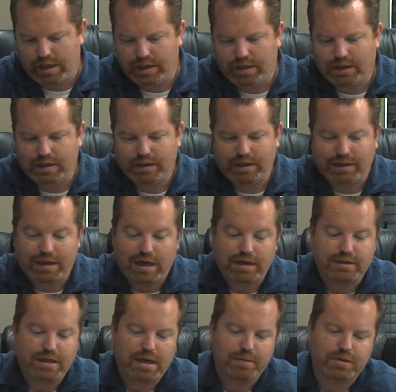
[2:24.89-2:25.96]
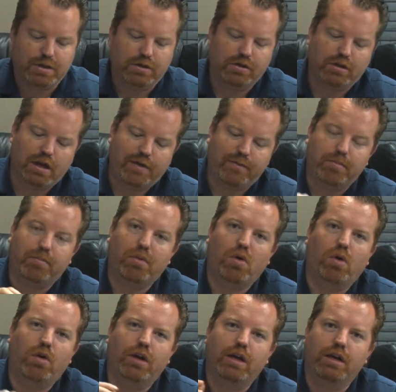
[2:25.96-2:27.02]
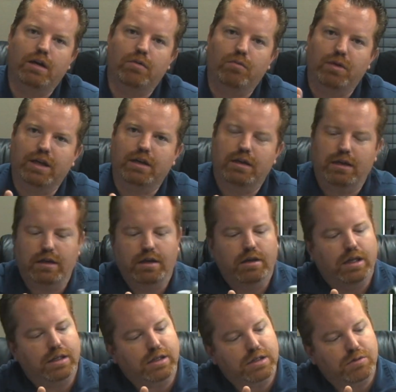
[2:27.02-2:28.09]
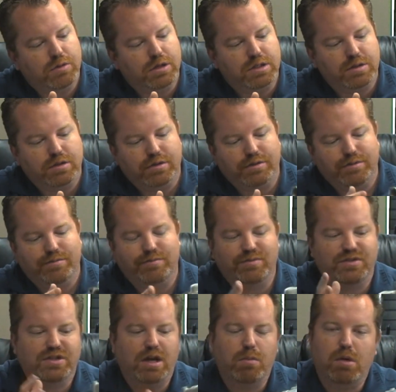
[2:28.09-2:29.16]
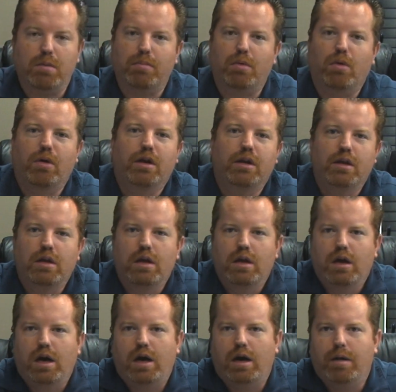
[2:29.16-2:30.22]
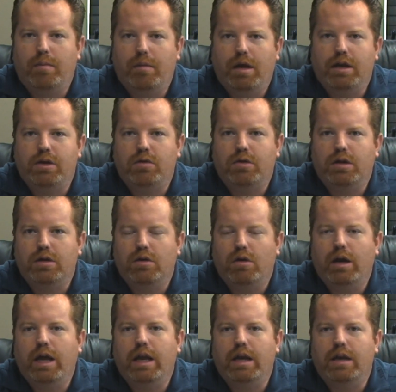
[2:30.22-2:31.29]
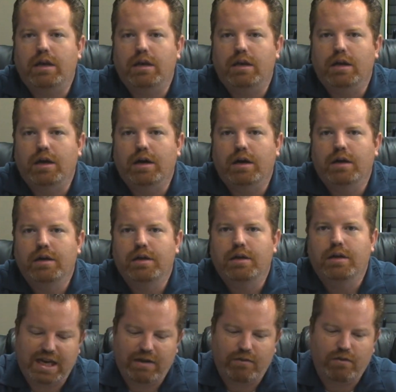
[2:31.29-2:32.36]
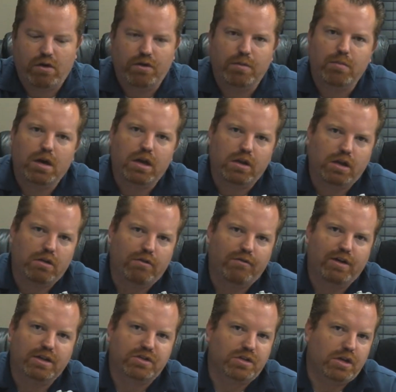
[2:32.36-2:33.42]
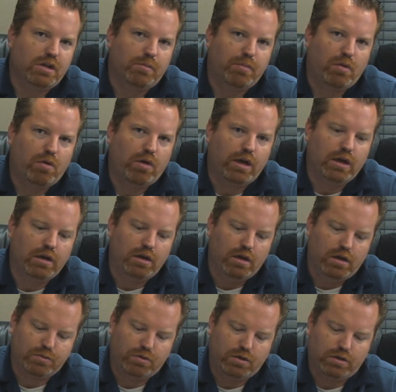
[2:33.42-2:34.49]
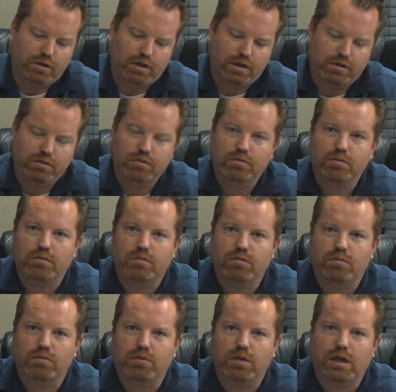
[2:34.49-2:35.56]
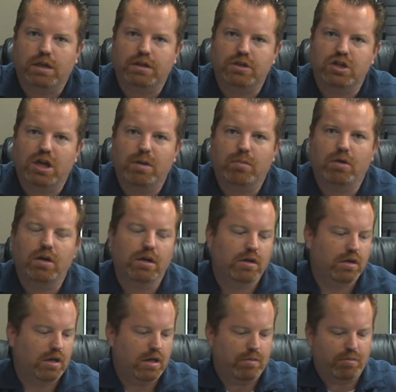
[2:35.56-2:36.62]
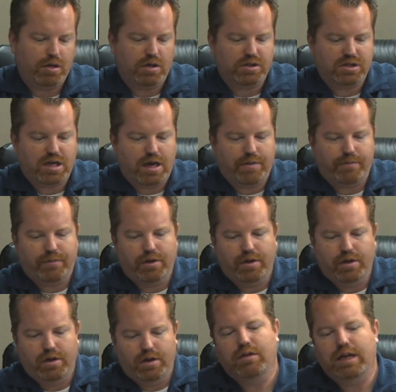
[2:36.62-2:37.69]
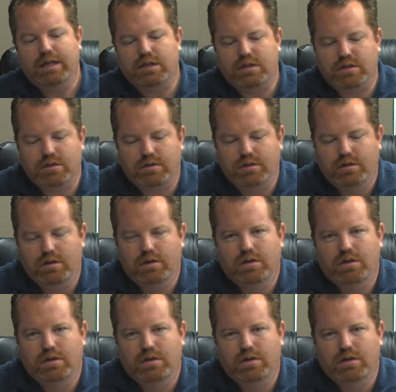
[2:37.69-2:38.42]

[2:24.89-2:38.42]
And a lot of times, you'll have them ported, and like this one is somewhat ported, and you can go ahead and save all the money that you invested in the porting, because we'll cut the chamber in and be all set. That's